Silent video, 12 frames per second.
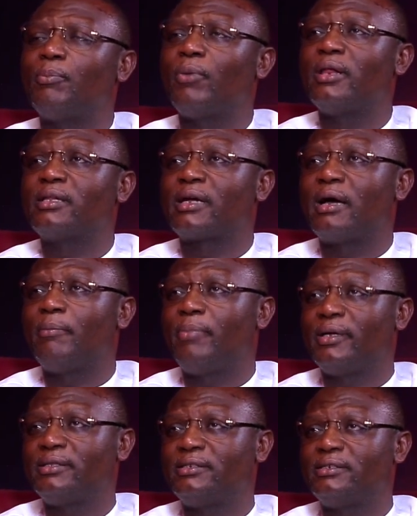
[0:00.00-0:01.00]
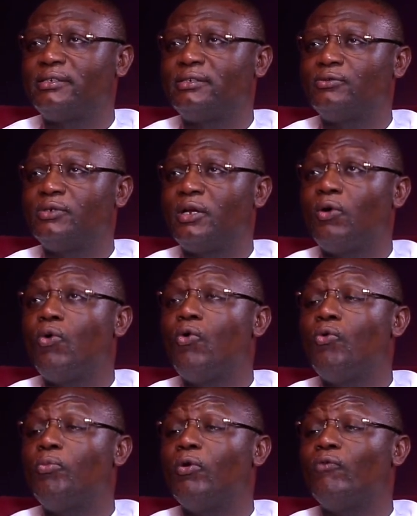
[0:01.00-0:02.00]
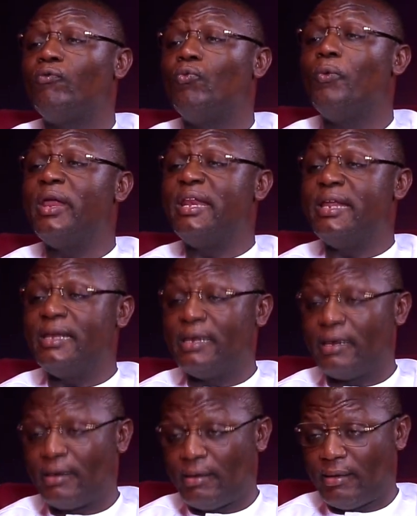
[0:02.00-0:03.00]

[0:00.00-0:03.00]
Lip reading: political party with the hope of winning